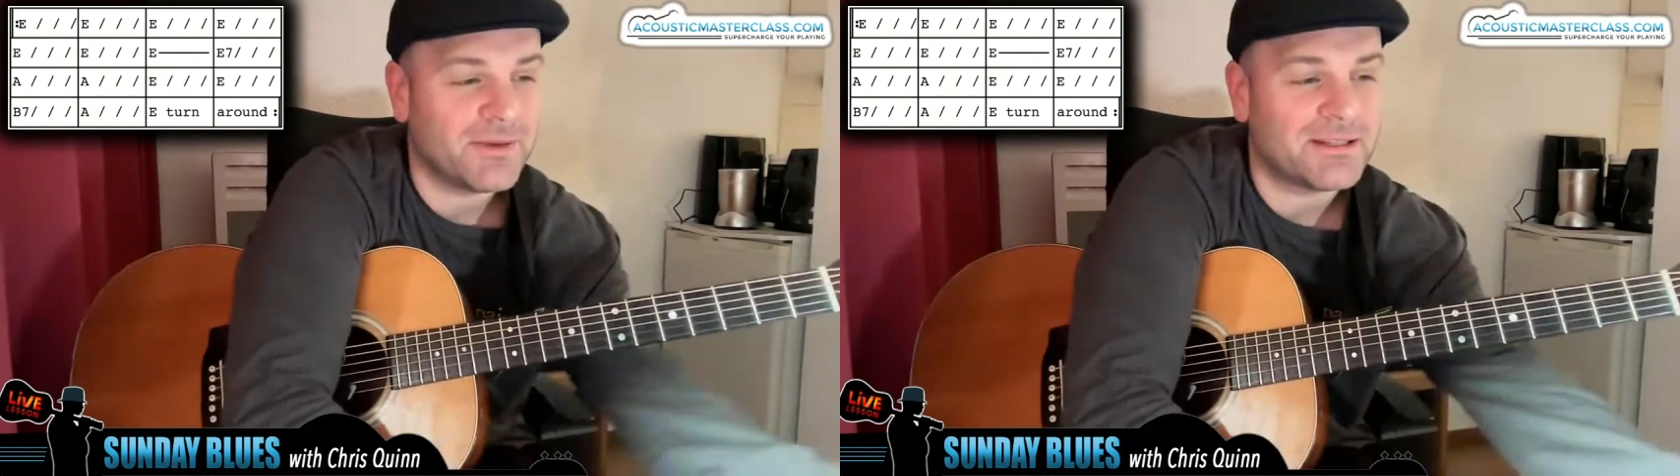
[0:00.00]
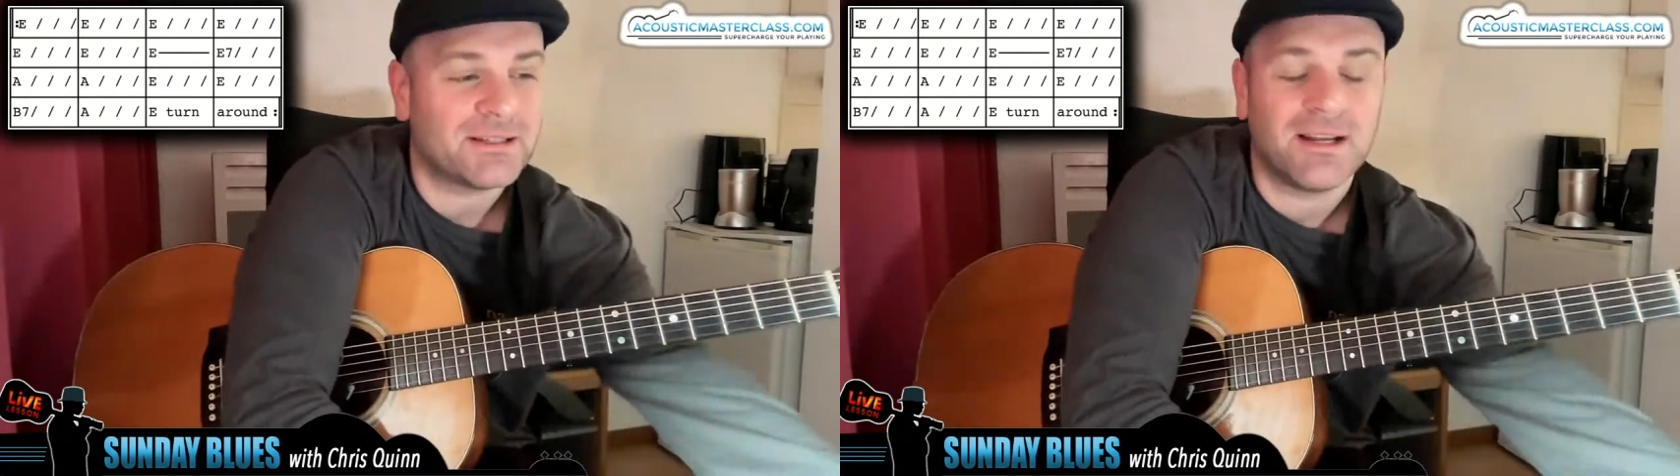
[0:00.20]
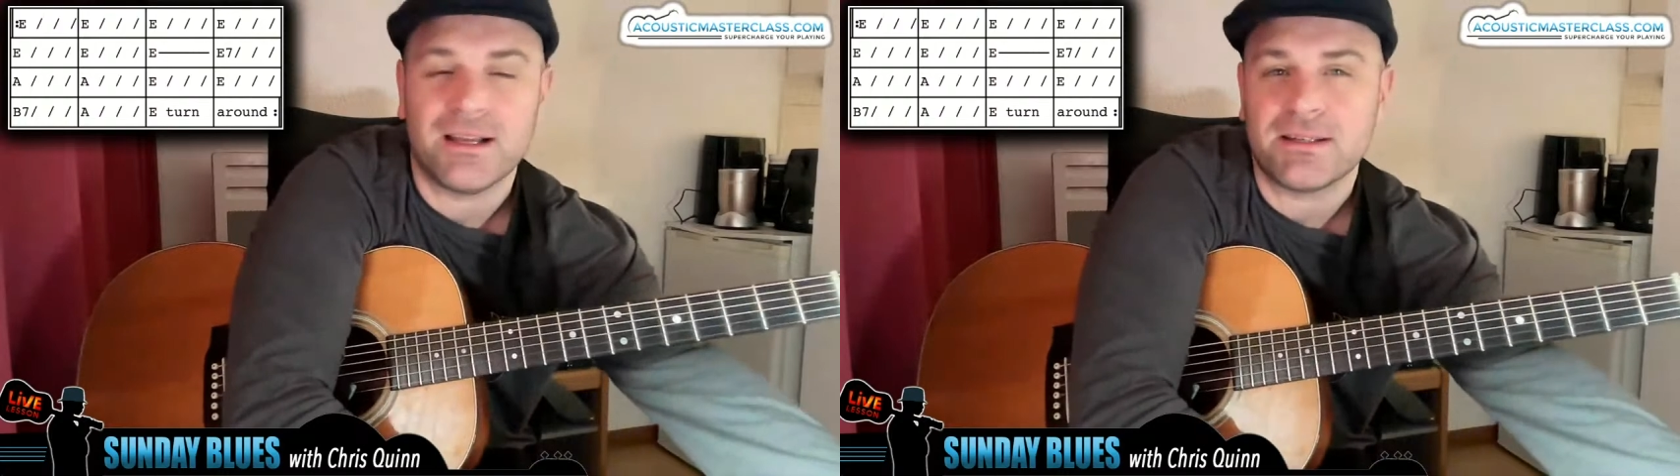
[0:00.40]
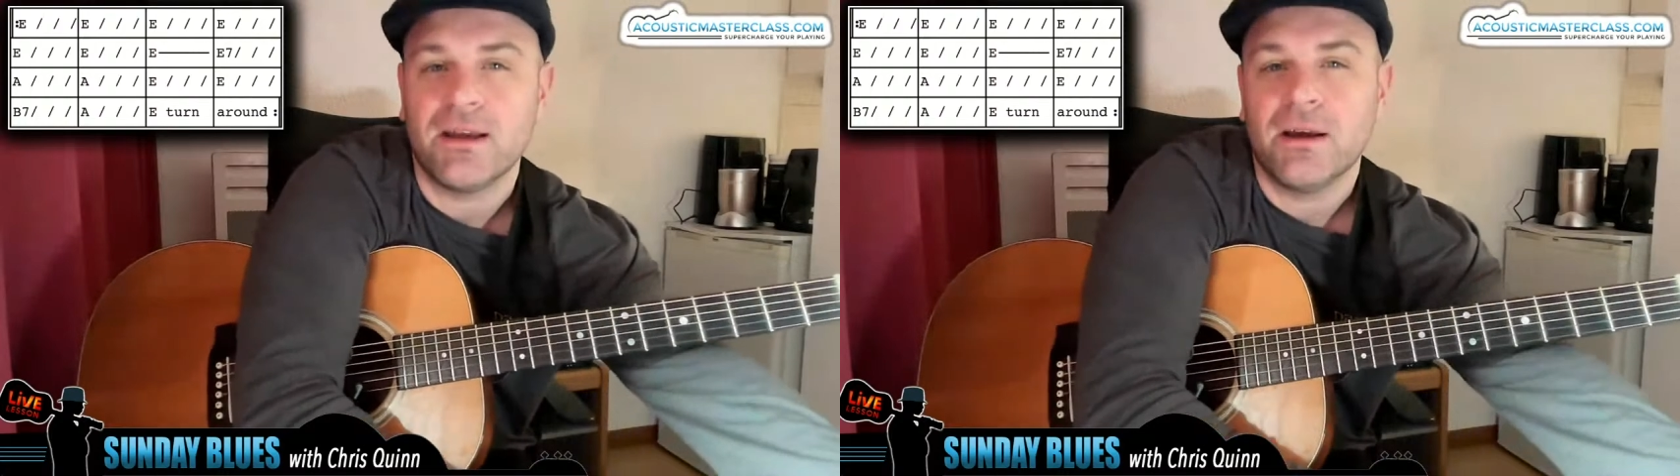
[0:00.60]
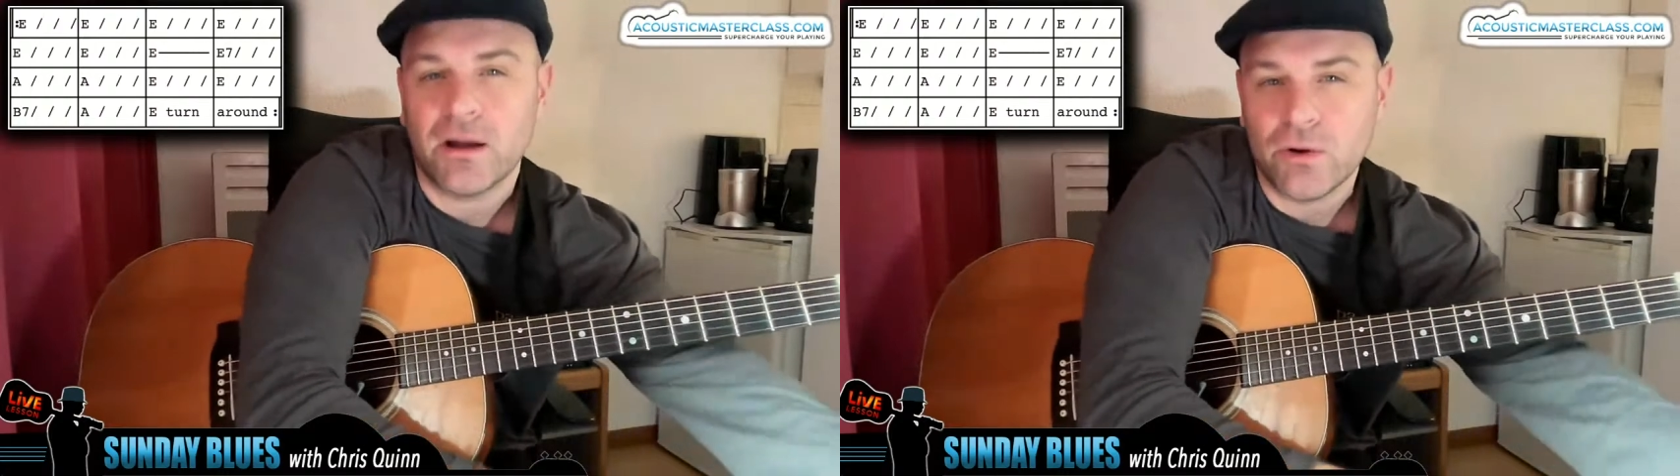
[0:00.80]
Masterclass,
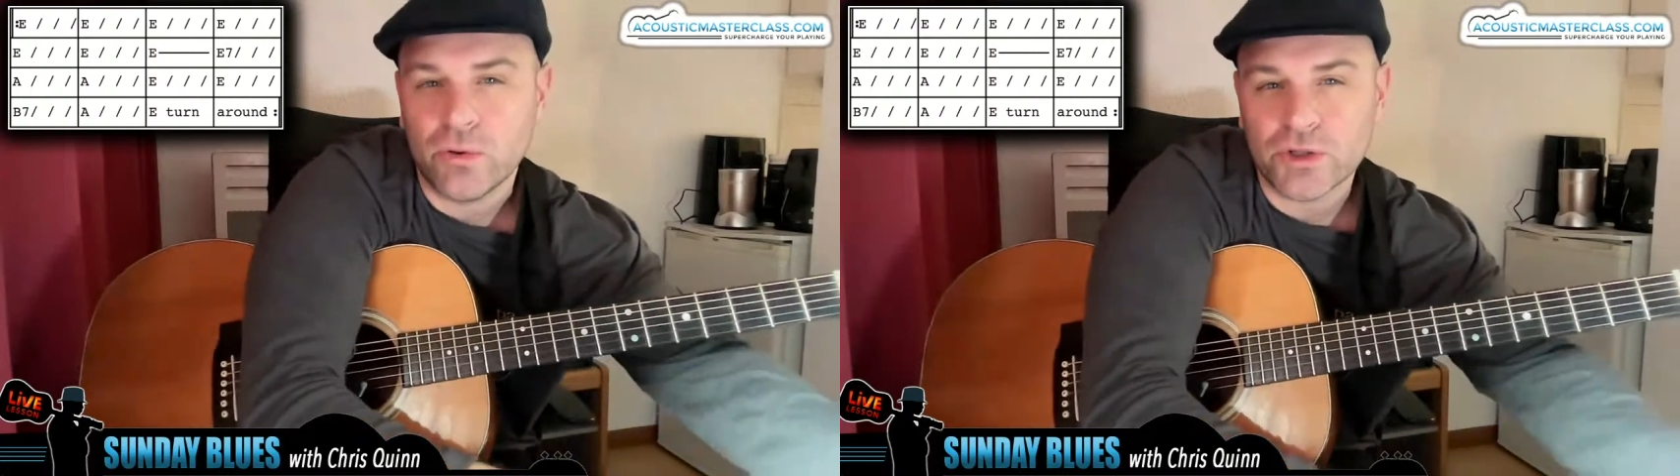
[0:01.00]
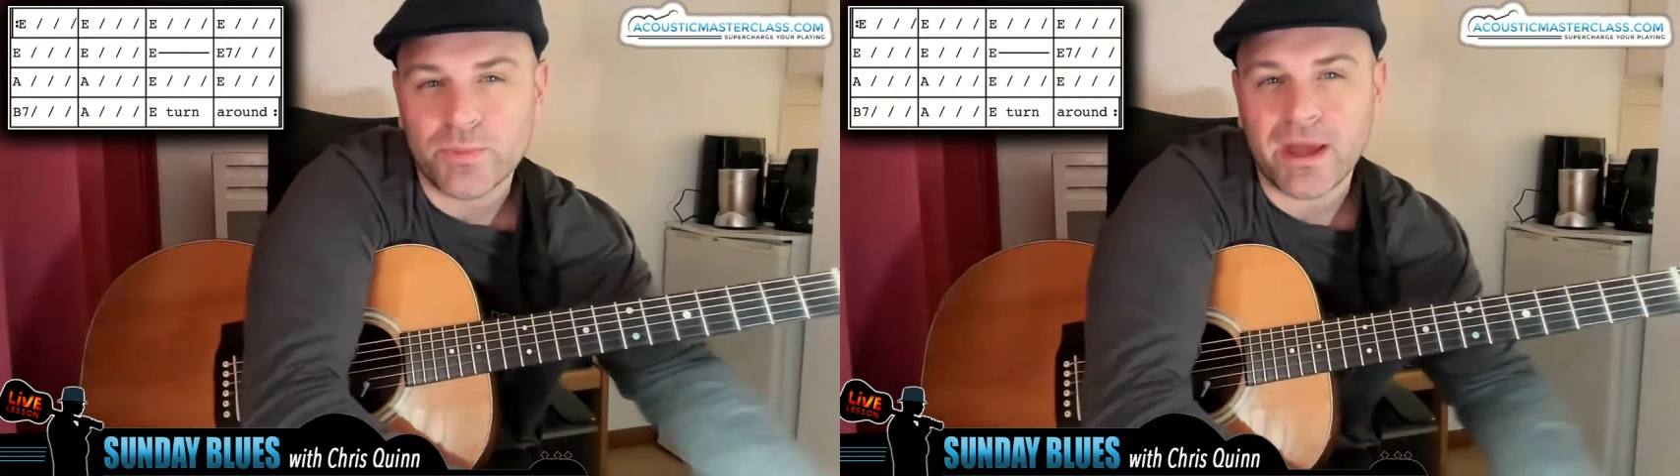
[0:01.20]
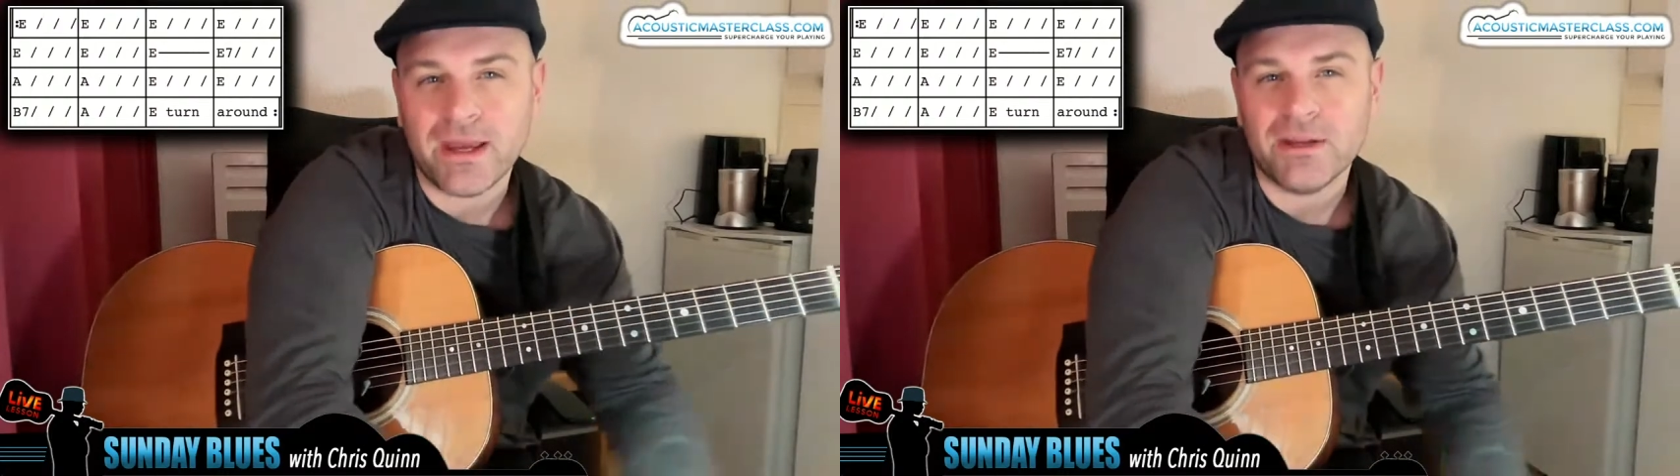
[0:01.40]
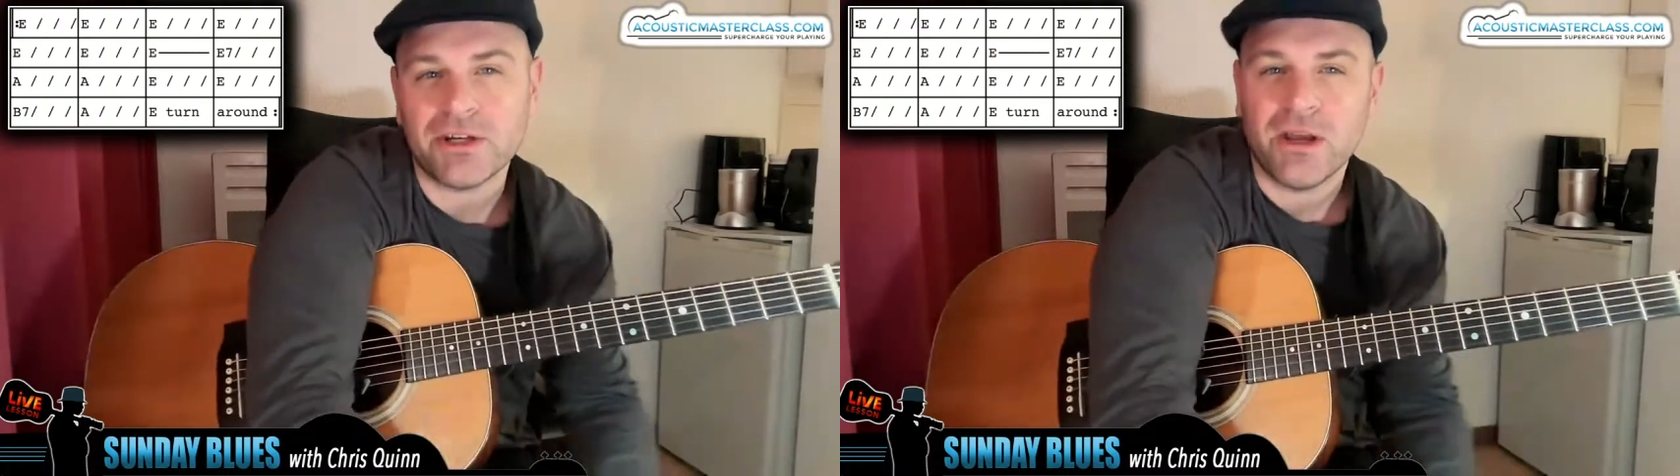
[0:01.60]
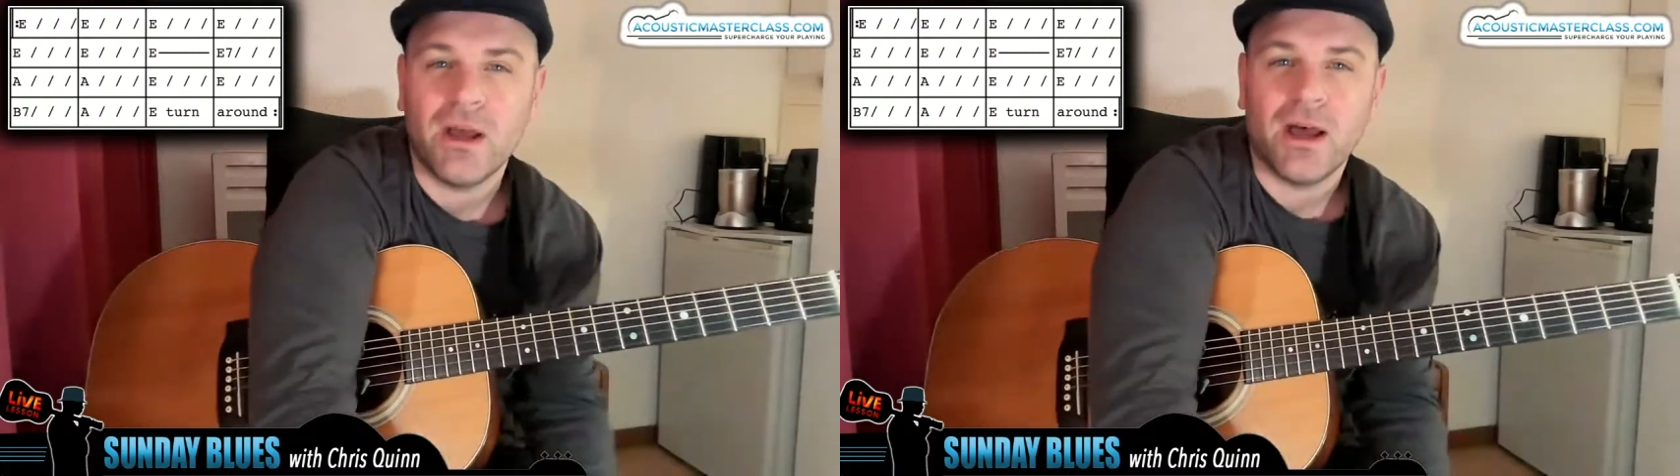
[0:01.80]
a course page